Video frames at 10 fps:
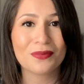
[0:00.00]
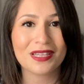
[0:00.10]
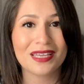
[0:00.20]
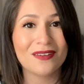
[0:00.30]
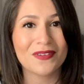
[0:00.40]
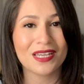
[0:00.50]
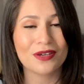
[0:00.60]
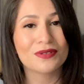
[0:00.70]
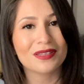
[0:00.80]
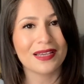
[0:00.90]
related
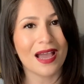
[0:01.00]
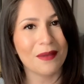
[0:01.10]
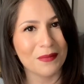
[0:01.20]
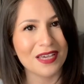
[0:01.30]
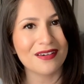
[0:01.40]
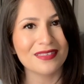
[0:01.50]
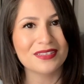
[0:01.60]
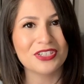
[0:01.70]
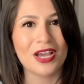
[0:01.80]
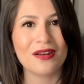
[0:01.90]
videos like I make on
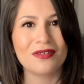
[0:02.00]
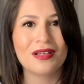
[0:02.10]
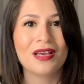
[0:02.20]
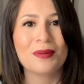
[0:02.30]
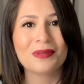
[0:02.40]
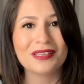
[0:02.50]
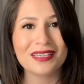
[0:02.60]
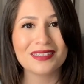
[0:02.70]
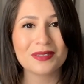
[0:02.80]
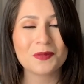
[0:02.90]
this channel,
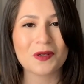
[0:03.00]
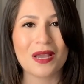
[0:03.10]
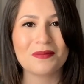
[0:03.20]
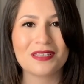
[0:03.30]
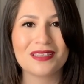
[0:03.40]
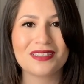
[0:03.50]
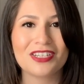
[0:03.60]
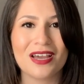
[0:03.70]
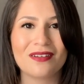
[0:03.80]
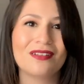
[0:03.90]
please subscribe to this
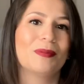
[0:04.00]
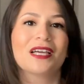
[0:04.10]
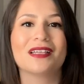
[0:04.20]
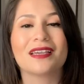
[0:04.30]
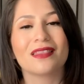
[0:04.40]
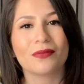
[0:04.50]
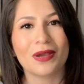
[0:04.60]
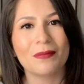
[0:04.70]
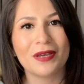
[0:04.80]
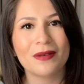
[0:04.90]
channel by clicking the
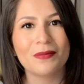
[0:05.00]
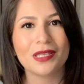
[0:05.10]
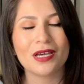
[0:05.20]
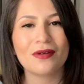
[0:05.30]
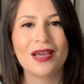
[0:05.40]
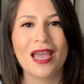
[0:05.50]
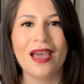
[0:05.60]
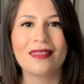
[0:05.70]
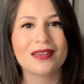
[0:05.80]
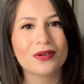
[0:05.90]
red button below,
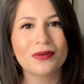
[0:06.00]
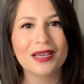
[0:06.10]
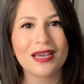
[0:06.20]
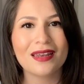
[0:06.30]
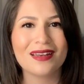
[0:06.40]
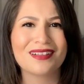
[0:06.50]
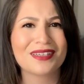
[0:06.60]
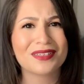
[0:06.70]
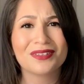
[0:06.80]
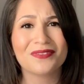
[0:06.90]
and then go ahead and
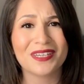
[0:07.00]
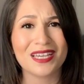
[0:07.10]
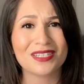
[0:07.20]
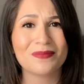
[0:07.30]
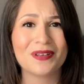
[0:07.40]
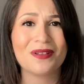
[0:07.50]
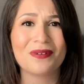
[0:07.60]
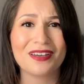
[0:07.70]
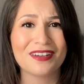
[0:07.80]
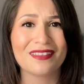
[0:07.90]
click the notification bell
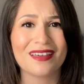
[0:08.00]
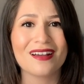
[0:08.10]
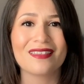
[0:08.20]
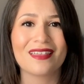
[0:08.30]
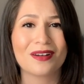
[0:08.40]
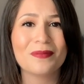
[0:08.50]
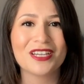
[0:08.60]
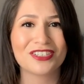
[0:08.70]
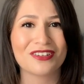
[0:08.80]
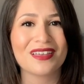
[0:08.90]
while you're there. That'll make
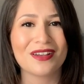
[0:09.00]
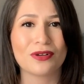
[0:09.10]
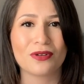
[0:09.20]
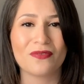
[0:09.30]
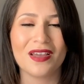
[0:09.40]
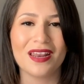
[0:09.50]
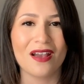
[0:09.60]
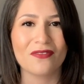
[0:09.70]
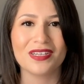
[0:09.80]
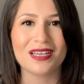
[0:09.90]
sure that you're notified
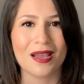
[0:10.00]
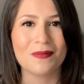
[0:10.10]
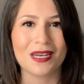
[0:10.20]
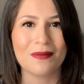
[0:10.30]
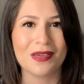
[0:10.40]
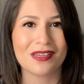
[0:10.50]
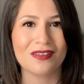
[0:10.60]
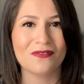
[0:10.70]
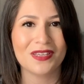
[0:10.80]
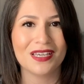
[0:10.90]
every time that I make a
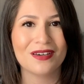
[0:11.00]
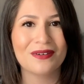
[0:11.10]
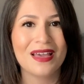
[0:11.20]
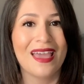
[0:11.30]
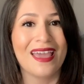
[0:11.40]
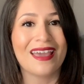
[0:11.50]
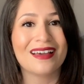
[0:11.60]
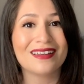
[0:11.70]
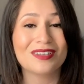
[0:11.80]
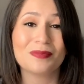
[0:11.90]
new video
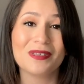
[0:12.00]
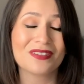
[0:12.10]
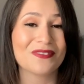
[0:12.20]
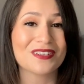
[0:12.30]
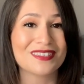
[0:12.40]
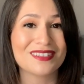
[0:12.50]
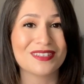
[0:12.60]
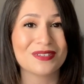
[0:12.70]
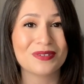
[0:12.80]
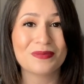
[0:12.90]
and you'll be the first
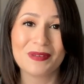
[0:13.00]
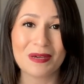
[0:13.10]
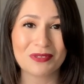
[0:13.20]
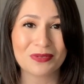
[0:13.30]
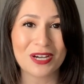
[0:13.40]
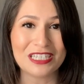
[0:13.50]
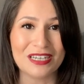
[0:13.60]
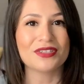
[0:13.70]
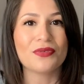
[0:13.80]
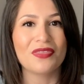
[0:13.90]
to be able to watch it.
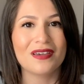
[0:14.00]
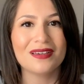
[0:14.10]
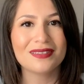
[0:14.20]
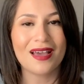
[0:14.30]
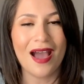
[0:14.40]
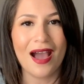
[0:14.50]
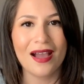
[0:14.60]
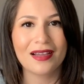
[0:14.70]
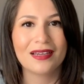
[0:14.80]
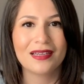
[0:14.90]
So this hack